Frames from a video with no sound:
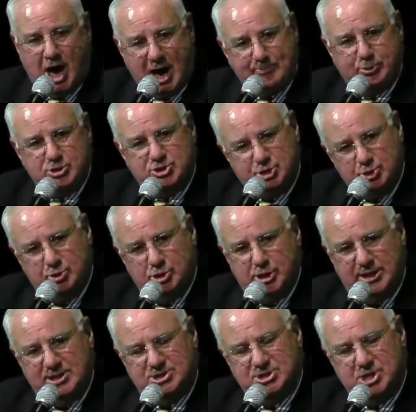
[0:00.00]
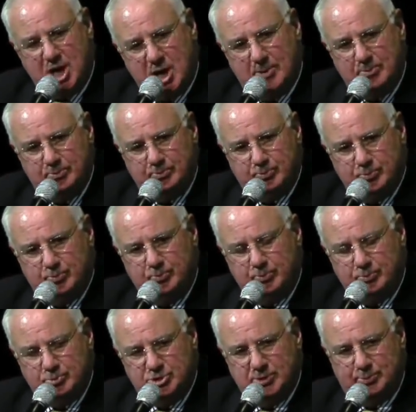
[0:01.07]
Opportunities come
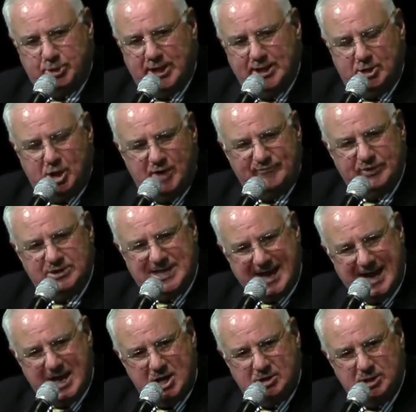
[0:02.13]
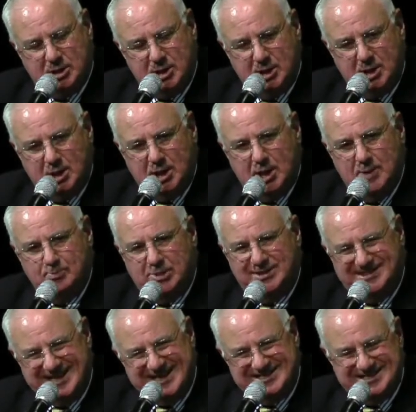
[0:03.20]
to play golf at Cal,
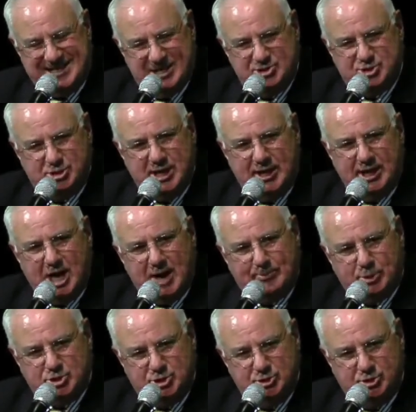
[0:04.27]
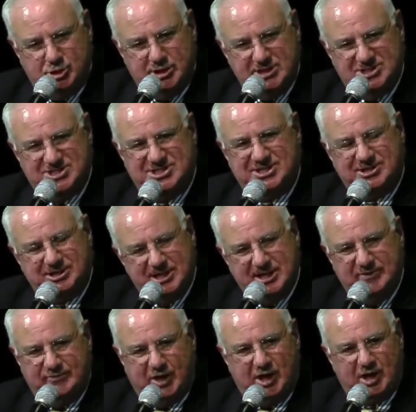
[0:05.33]
but these kids are getting opportunities to
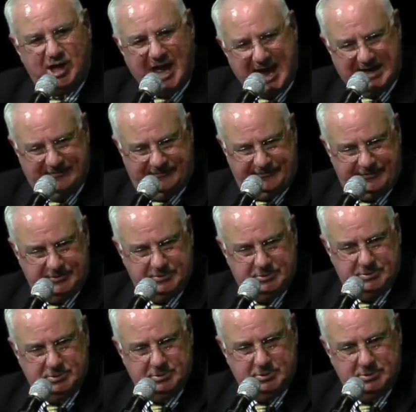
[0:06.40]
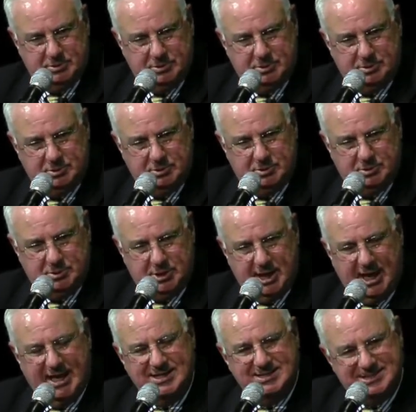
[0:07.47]
live a life.
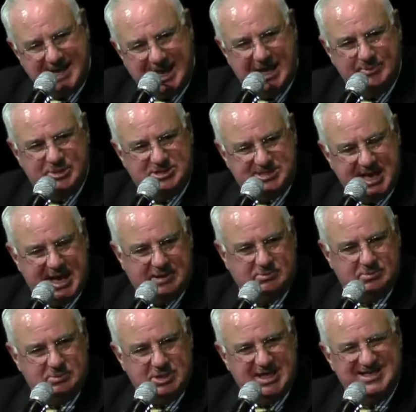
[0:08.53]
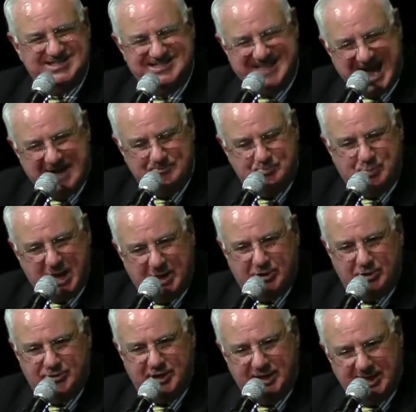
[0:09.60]
And Dan, is that
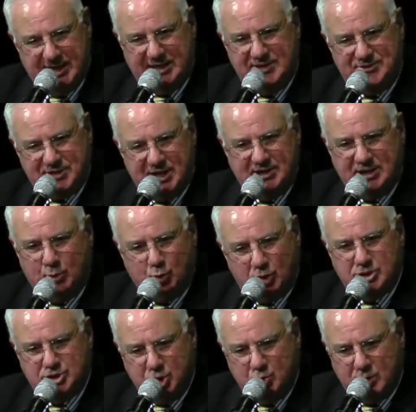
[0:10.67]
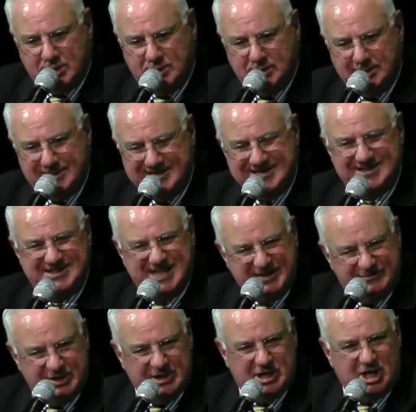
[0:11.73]
bigger than anything that we're doing?
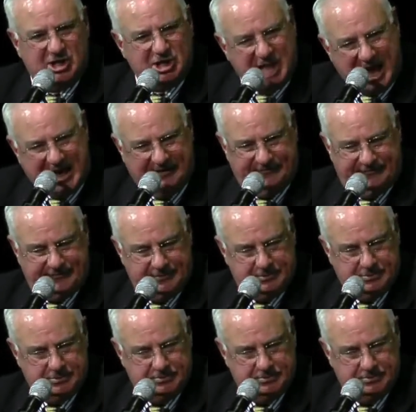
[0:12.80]
Living a life.